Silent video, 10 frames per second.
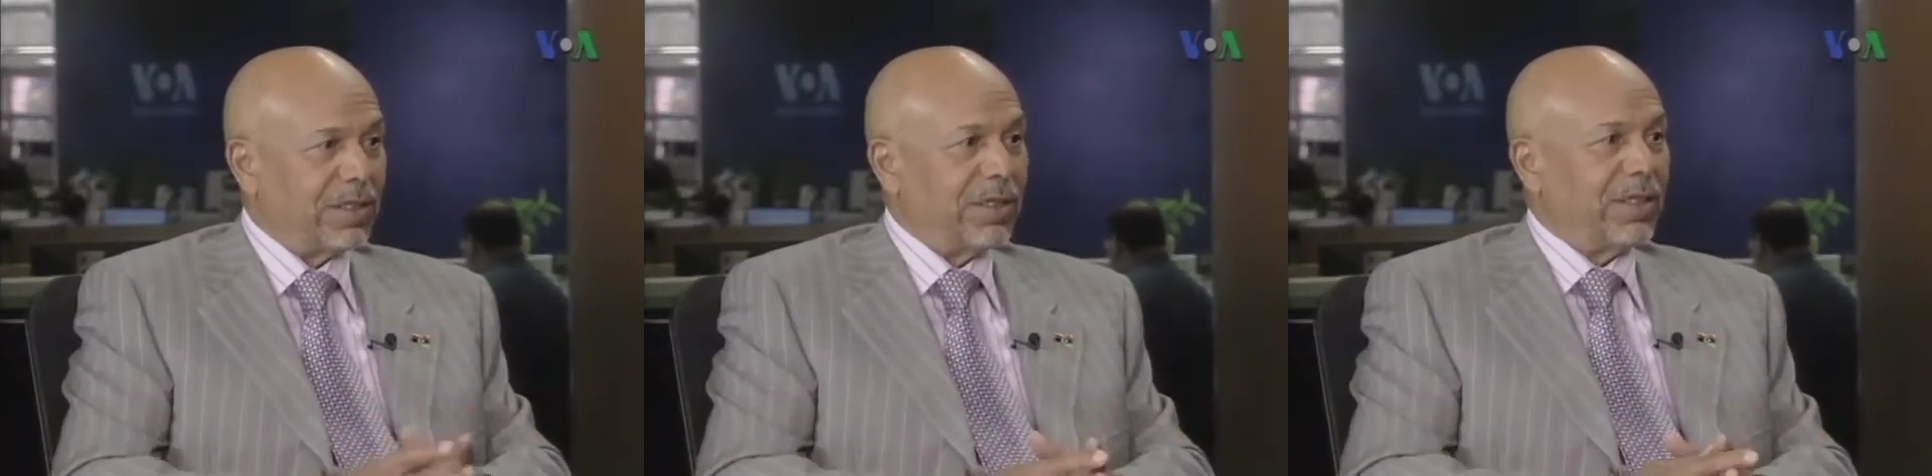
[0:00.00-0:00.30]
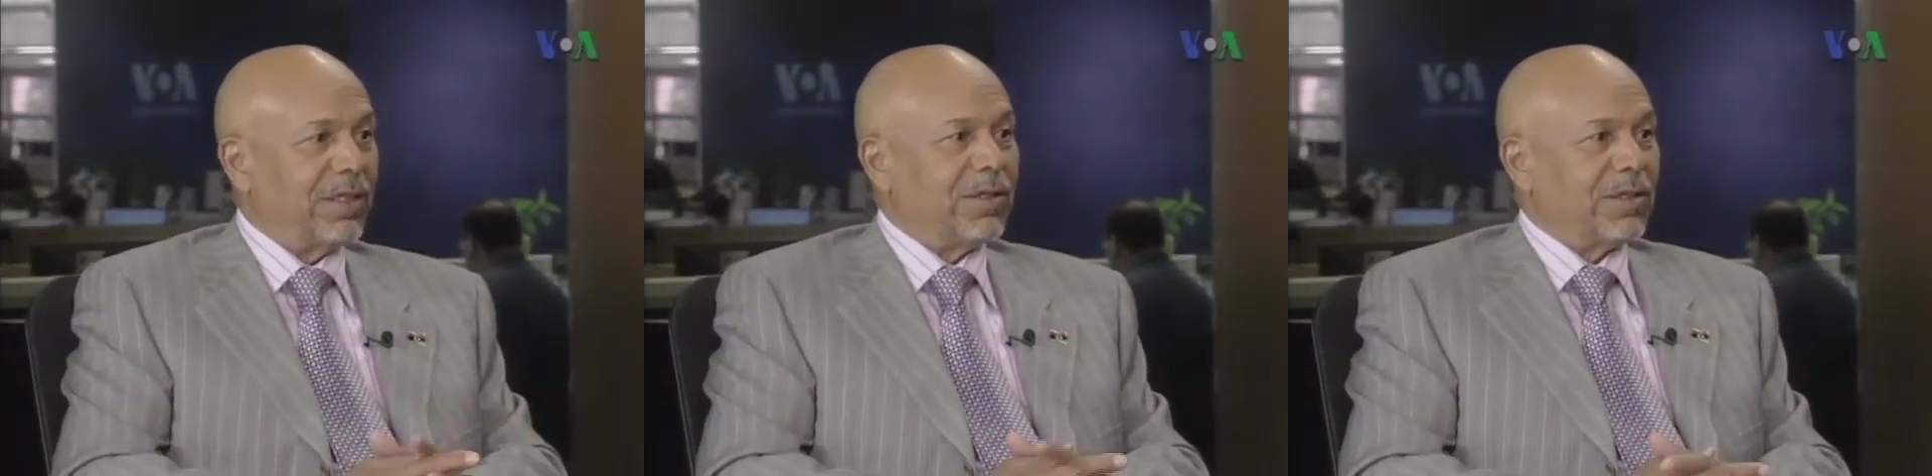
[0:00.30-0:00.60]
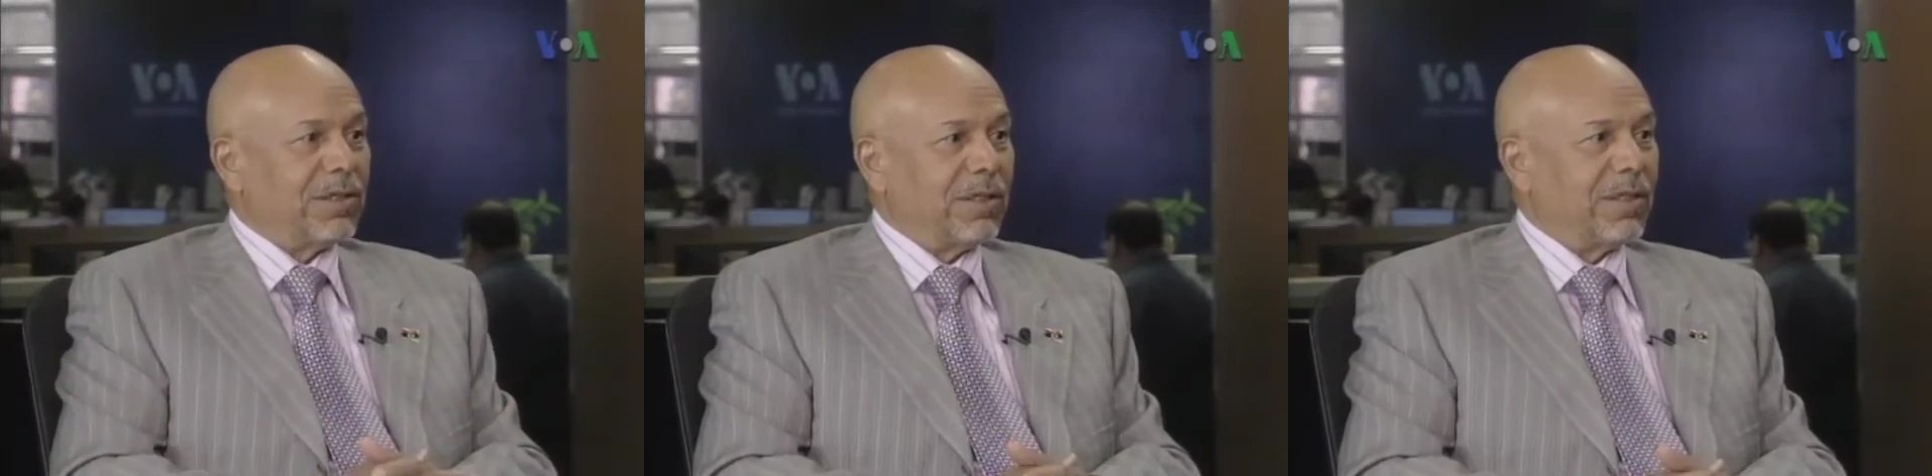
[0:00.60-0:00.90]
uh, is
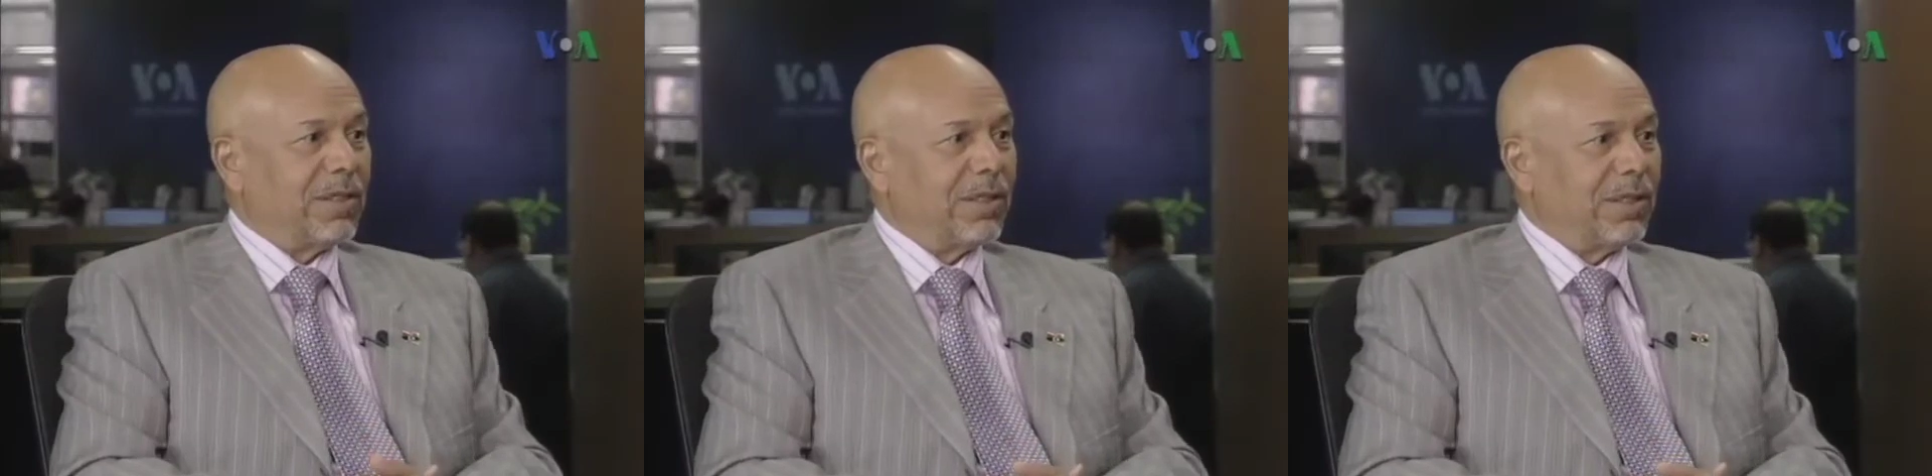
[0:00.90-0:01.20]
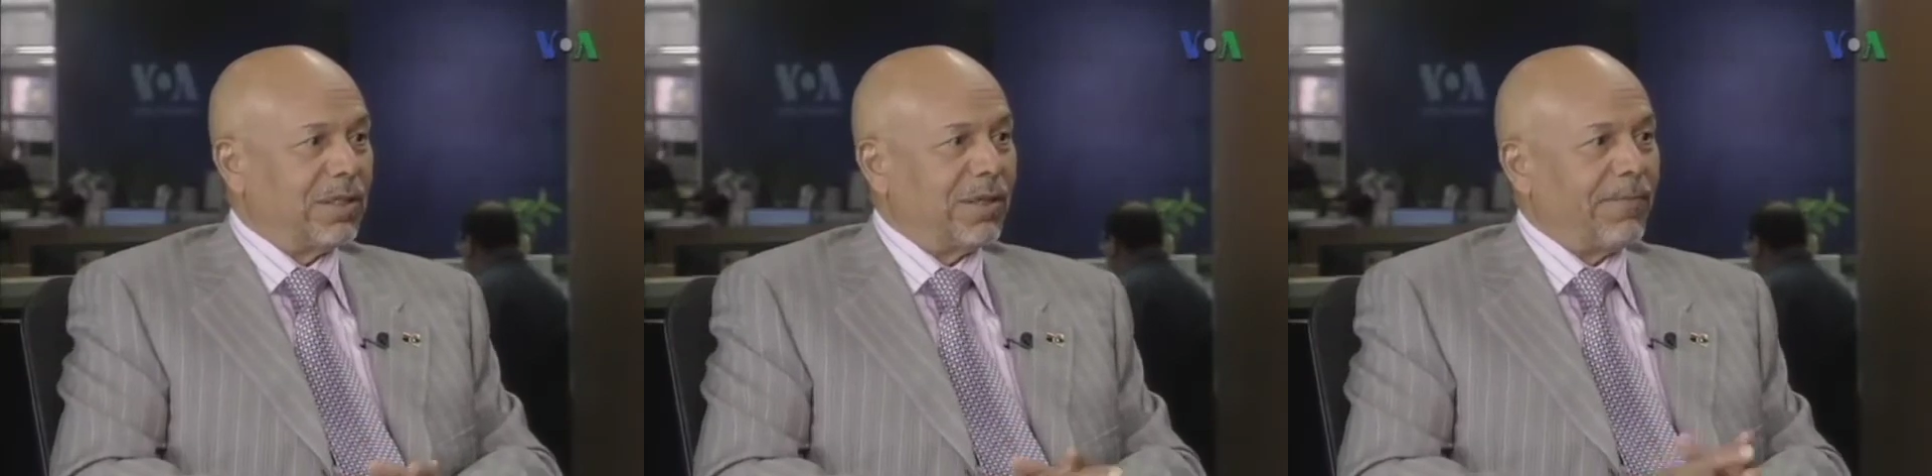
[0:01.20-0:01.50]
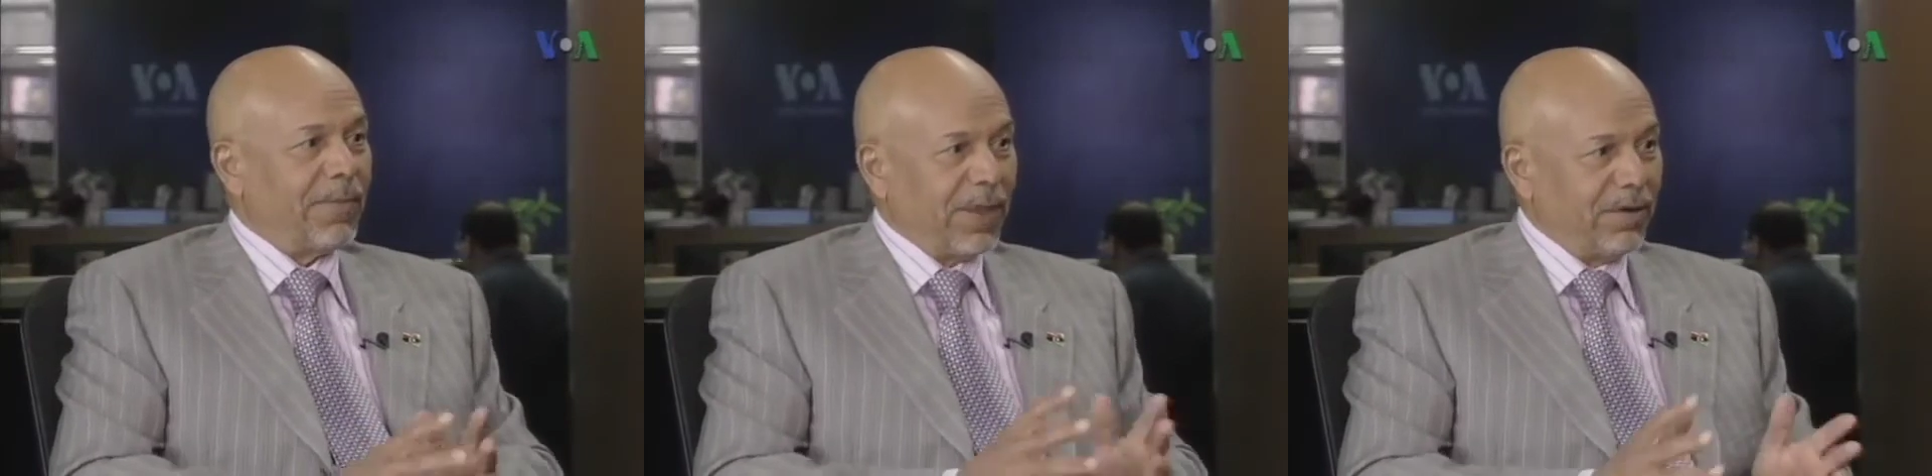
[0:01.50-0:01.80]
uh,
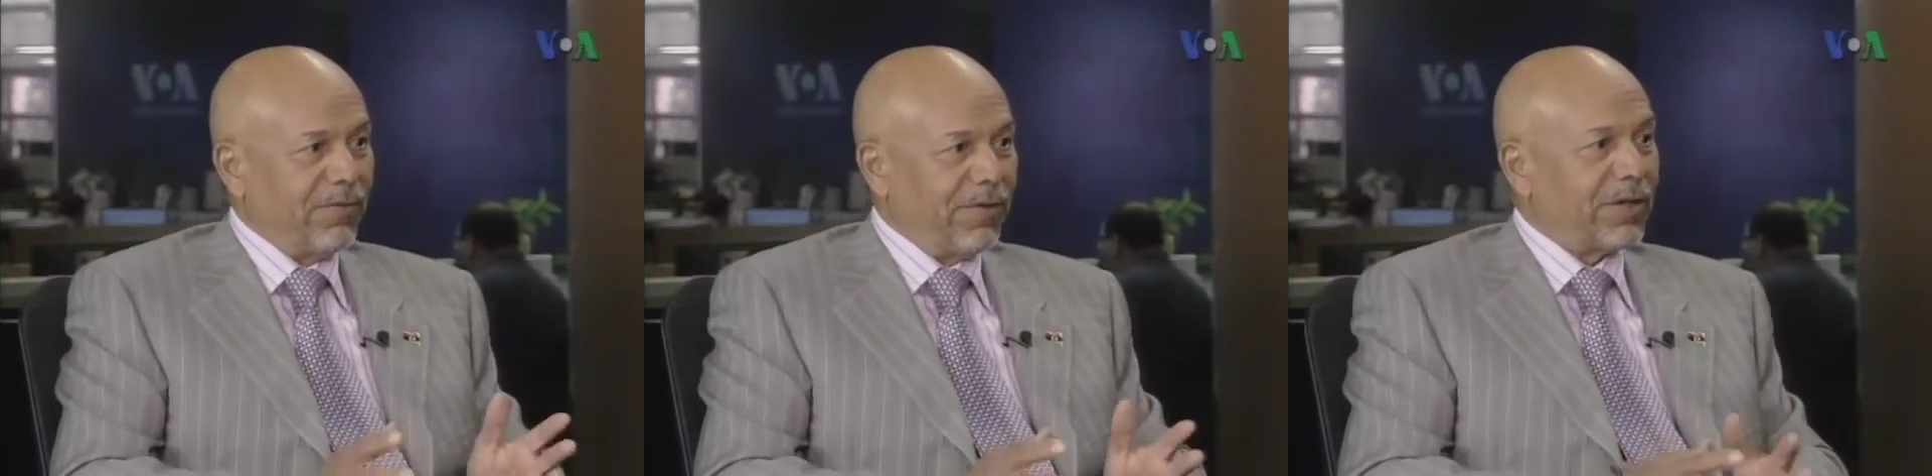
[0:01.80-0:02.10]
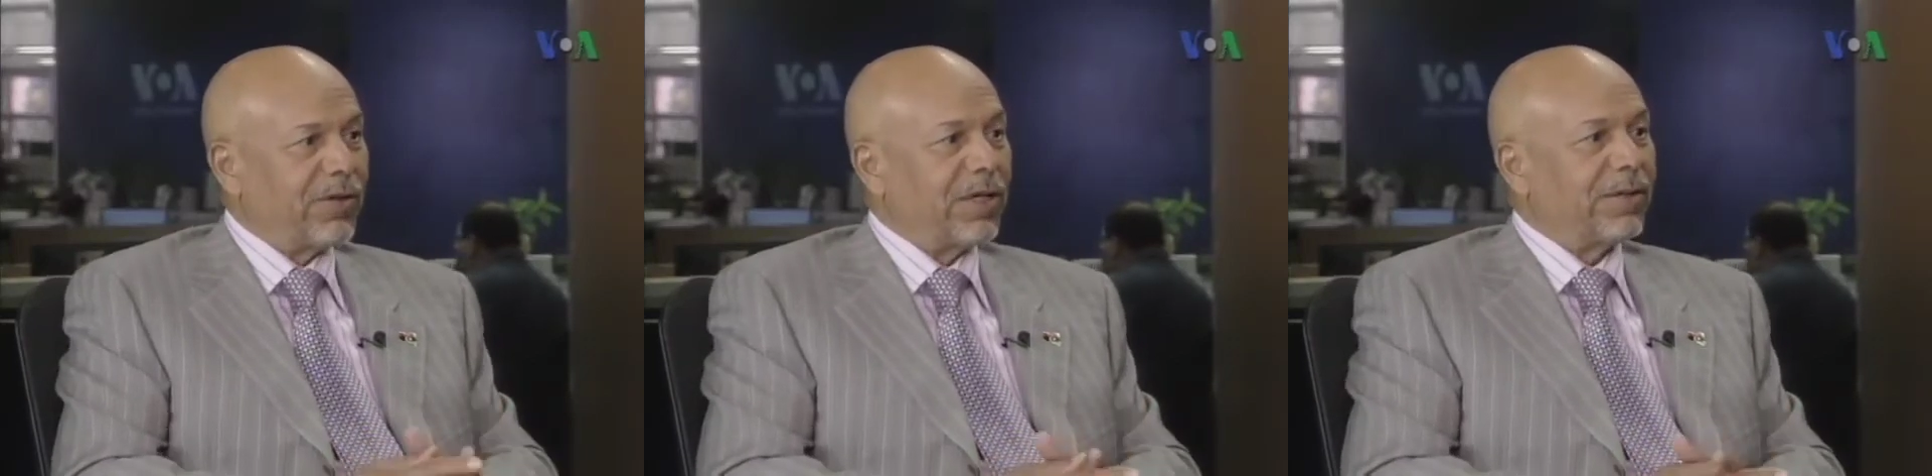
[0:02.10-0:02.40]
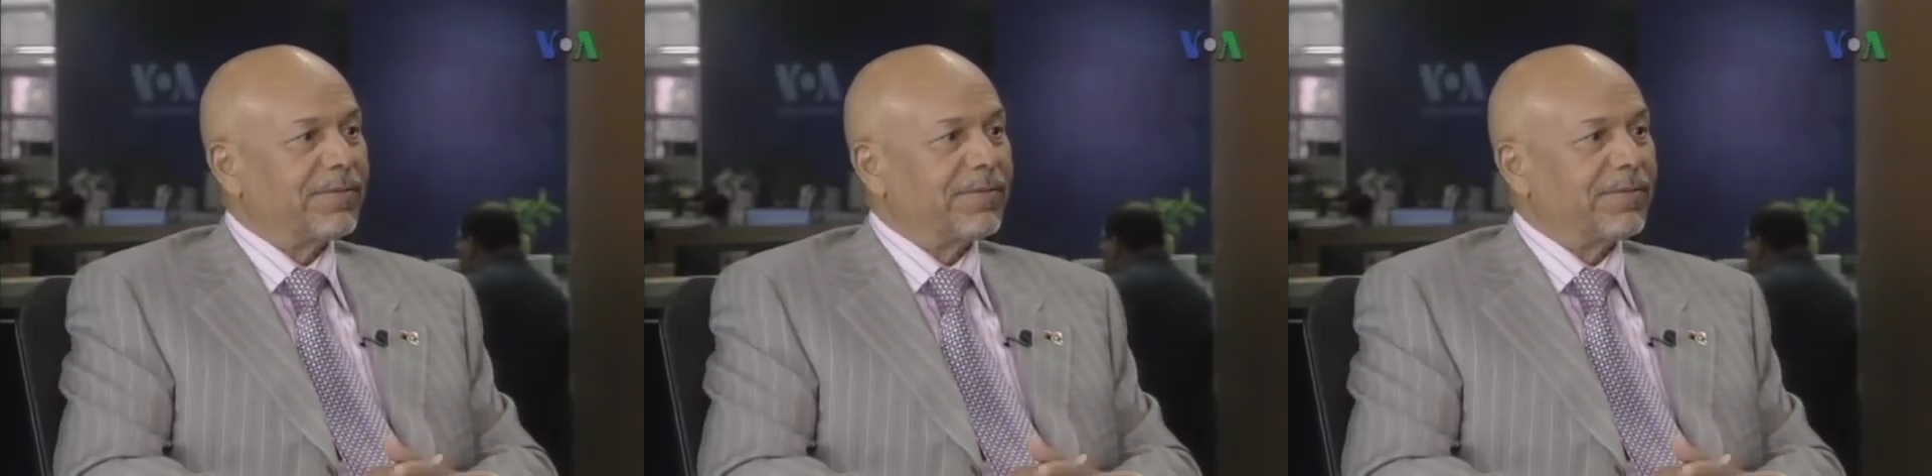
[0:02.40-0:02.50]
victory.